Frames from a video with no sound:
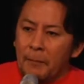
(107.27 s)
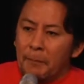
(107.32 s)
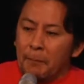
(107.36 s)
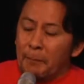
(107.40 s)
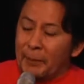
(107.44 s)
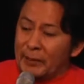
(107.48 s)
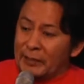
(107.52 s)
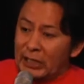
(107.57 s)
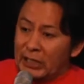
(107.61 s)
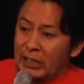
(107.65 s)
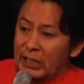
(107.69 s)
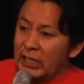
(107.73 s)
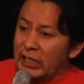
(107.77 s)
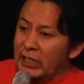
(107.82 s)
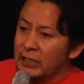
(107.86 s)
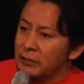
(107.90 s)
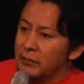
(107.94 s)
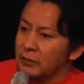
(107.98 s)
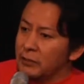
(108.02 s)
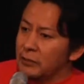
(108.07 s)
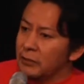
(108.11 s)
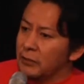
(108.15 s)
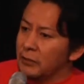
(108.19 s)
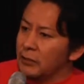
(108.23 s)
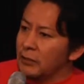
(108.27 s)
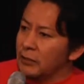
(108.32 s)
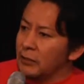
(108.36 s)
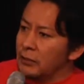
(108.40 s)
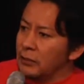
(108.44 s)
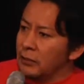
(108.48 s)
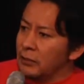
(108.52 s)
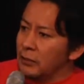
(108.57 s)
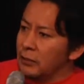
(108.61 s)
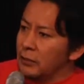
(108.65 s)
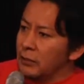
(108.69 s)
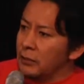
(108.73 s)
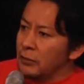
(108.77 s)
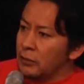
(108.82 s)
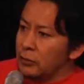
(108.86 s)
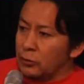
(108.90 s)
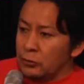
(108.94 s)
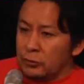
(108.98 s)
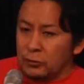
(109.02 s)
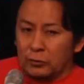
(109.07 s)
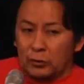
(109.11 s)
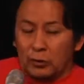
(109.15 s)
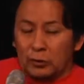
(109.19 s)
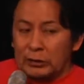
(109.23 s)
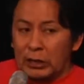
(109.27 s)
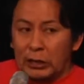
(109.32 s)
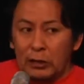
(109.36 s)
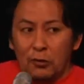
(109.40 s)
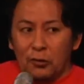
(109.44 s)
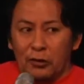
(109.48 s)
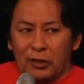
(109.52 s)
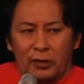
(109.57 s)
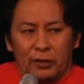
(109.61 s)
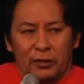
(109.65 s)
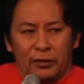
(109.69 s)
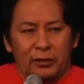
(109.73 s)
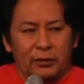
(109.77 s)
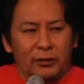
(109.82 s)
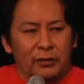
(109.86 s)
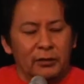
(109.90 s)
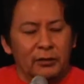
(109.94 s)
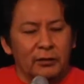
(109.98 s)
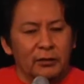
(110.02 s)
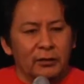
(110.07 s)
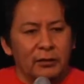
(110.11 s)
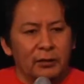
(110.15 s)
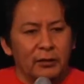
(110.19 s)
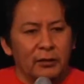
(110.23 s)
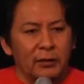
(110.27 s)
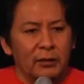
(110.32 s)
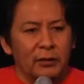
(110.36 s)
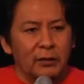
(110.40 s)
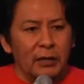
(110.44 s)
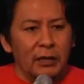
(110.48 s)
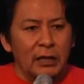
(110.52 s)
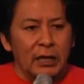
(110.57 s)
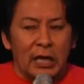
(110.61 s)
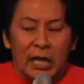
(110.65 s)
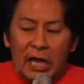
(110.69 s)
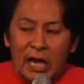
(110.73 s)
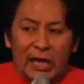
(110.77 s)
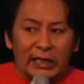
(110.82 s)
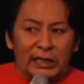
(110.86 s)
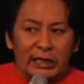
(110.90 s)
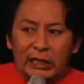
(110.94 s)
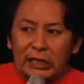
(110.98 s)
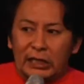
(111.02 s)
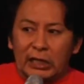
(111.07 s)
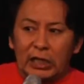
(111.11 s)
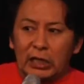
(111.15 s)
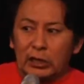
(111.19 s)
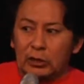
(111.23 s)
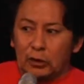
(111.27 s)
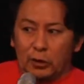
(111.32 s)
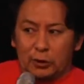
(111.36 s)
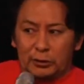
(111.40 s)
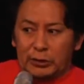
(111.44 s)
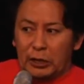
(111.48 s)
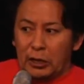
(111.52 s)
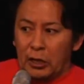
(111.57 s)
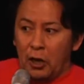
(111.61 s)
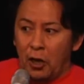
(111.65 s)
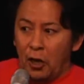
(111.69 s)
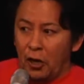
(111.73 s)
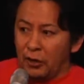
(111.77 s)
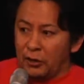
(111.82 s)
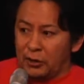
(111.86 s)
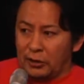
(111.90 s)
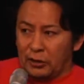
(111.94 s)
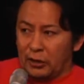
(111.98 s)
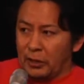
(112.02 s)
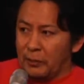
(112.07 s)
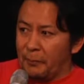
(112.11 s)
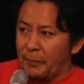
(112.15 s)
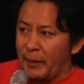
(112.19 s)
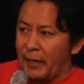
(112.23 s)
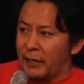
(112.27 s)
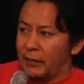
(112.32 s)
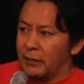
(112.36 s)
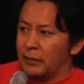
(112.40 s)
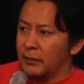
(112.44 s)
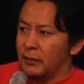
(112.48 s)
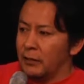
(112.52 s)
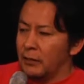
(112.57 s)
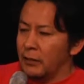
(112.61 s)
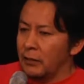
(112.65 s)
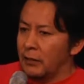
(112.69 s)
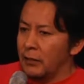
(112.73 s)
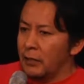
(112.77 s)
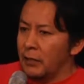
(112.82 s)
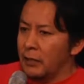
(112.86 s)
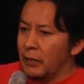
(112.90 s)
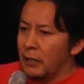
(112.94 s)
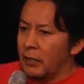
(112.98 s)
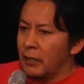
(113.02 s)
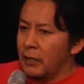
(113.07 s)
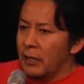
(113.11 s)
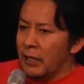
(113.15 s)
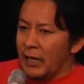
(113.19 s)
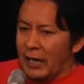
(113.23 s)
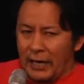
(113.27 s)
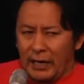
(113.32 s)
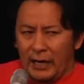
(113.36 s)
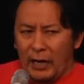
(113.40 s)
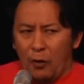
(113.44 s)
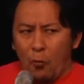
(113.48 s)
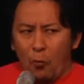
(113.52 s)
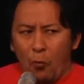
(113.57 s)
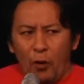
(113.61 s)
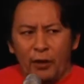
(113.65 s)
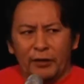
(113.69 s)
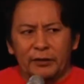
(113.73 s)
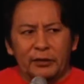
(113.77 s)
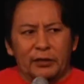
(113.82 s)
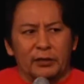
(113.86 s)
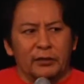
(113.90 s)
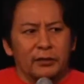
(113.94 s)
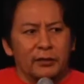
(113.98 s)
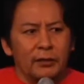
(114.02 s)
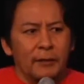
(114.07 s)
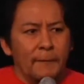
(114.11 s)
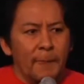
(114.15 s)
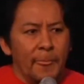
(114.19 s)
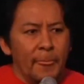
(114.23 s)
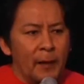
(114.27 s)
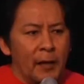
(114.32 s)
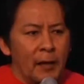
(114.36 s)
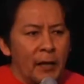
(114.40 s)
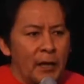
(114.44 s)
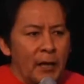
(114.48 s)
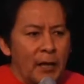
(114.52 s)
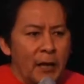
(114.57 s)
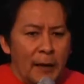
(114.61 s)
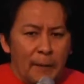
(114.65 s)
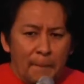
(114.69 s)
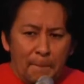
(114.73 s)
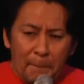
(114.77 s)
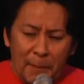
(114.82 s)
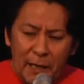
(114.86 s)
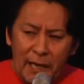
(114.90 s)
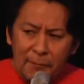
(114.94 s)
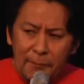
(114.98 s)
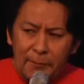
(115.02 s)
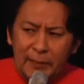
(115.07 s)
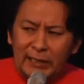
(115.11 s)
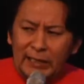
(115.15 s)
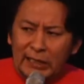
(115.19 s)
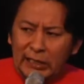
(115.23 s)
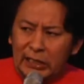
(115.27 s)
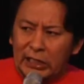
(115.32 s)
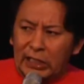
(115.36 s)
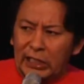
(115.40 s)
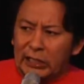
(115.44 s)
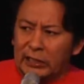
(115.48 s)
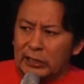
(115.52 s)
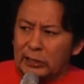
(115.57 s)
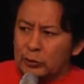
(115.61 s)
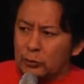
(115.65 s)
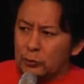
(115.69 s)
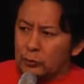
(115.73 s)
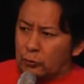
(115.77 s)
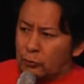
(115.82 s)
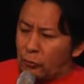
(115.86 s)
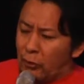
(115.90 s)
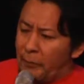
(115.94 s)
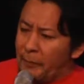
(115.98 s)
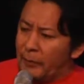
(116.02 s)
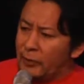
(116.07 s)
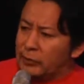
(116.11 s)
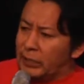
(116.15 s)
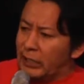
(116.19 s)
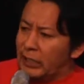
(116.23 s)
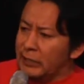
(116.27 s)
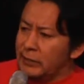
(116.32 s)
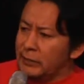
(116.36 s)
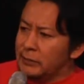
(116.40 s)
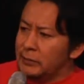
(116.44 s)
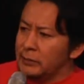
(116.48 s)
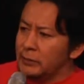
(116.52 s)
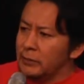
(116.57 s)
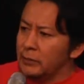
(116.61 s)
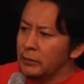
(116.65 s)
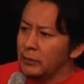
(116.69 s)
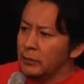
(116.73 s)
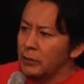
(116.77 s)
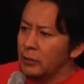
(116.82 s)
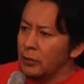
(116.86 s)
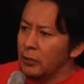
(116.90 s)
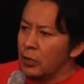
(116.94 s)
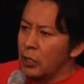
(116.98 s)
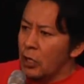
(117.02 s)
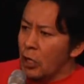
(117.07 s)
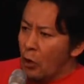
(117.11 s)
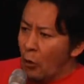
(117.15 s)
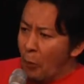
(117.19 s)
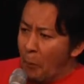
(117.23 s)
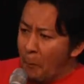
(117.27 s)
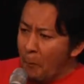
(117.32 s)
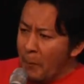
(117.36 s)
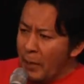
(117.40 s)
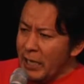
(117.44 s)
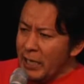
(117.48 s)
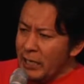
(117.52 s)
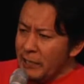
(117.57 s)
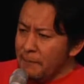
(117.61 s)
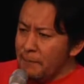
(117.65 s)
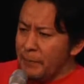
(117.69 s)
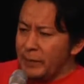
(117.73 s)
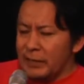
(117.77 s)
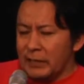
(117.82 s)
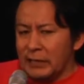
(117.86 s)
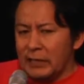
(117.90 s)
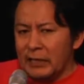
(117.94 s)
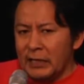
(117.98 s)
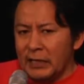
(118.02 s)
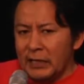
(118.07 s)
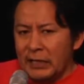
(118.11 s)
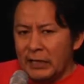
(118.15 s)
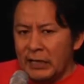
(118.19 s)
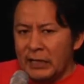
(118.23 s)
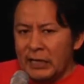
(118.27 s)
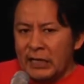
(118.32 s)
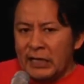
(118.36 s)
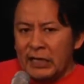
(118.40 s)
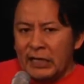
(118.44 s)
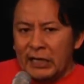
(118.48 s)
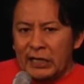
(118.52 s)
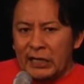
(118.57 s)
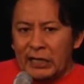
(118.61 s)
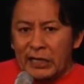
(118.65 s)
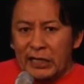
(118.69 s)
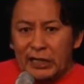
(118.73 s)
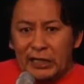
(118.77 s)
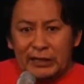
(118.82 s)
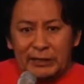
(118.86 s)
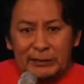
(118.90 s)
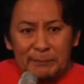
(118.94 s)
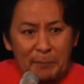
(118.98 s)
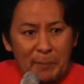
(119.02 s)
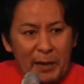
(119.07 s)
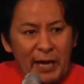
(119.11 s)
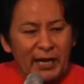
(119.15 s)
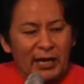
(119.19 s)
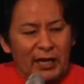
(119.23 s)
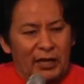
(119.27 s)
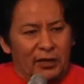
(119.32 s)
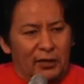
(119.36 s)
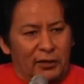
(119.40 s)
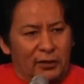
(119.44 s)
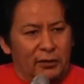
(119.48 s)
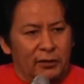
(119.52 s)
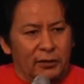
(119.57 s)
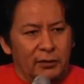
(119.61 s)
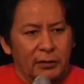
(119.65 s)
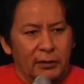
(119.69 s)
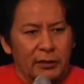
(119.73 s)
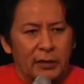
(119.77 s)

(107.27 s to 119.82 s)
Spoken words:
But the kid doesn't look at her, and the kid doesn't hug her back. And I wonder, maybe the kid is too traumatized, or maybe he's mad at her.